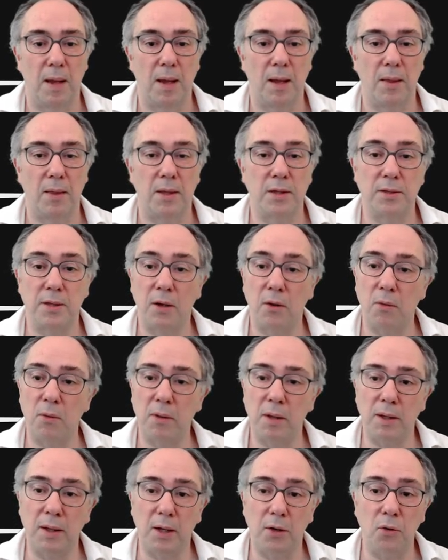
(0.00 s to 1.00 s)
The second
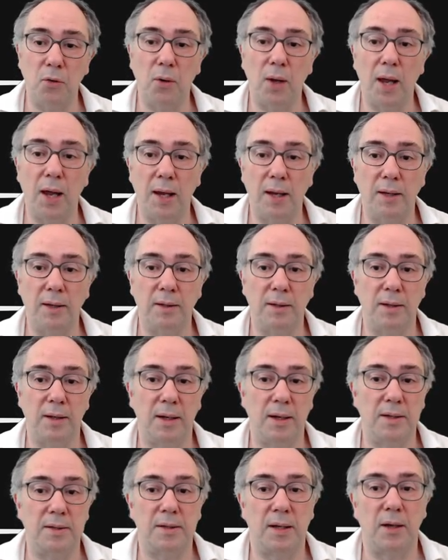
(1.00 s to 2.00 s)
thing that you gain
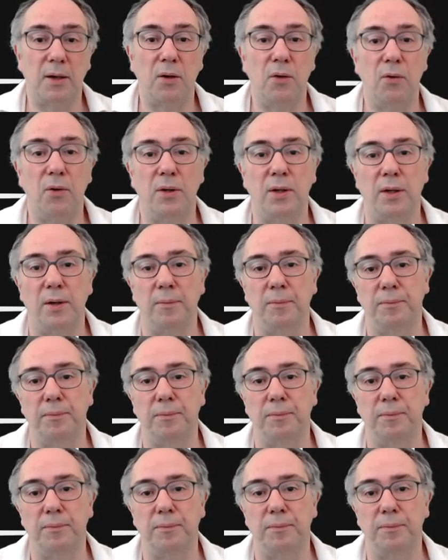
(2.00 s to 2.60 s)
is security.